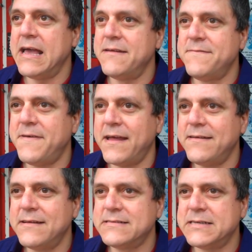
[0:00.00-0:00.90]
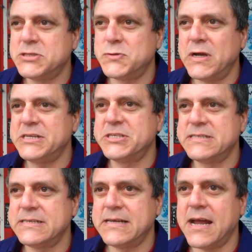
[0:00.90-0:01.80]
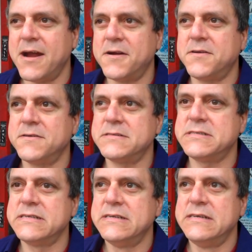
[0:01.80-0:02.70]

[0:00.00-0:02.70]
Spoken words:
invented situations and characters